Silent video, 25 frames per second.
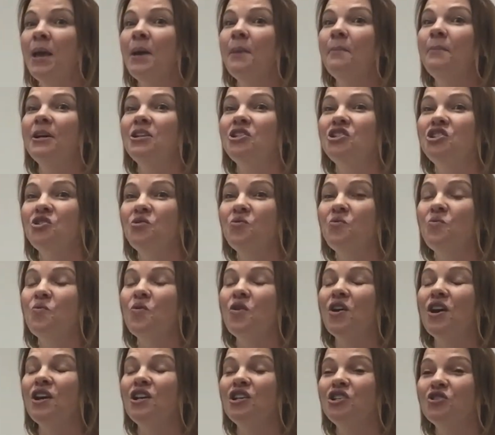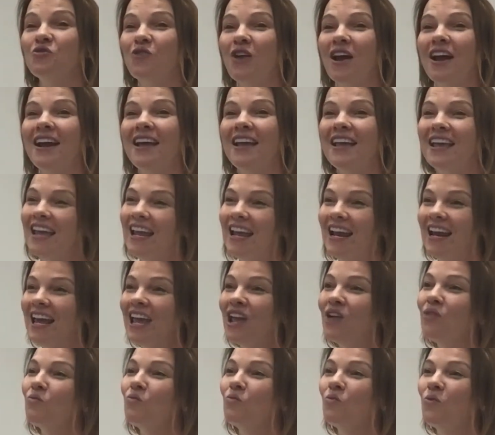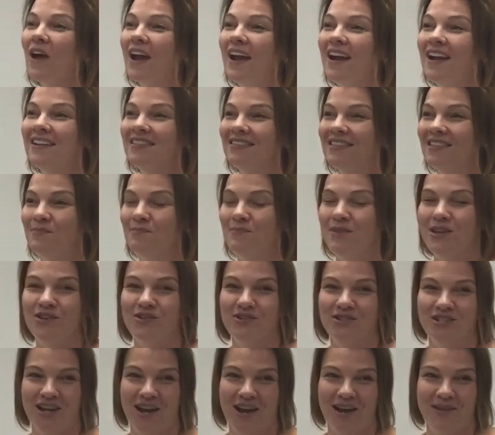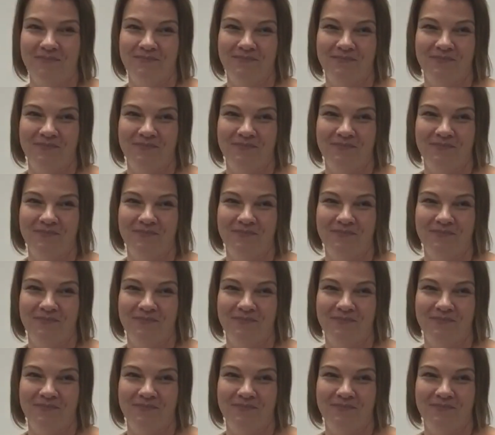but you want to try to eat it right at the mealtime.